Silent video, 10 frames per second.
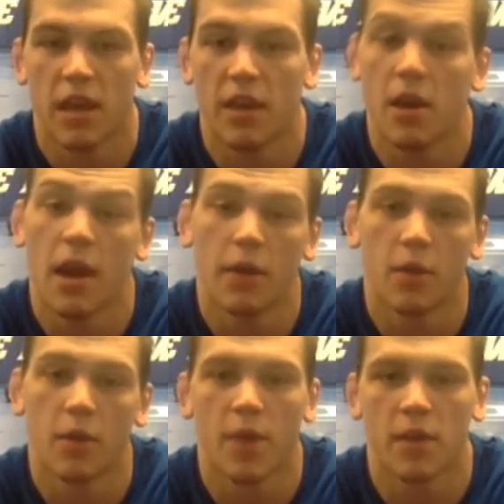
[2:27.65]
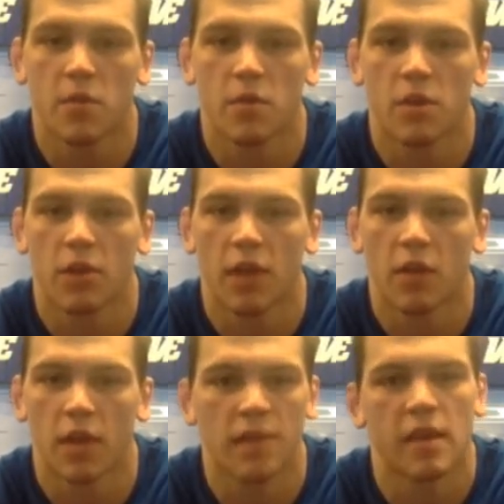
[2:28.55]
I not only practiced with the
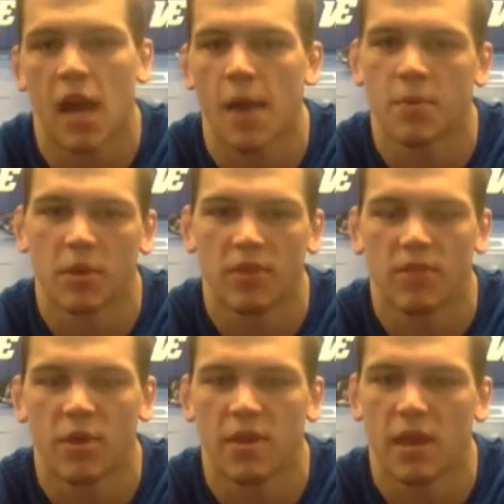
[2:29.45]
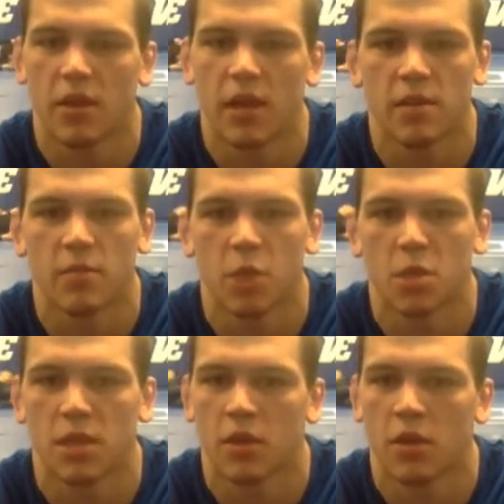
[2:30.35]
Greco guys, I hopped in with the freestyle guys as much
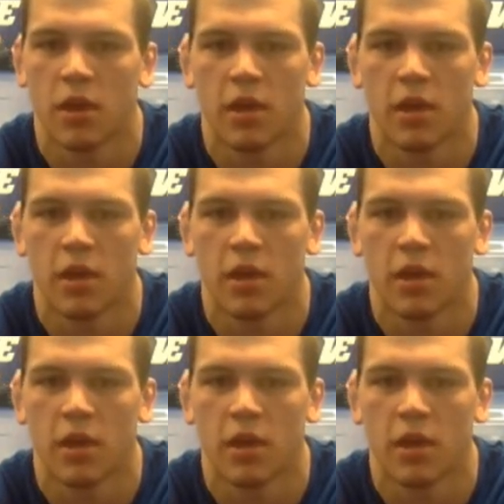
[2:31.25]
as I could.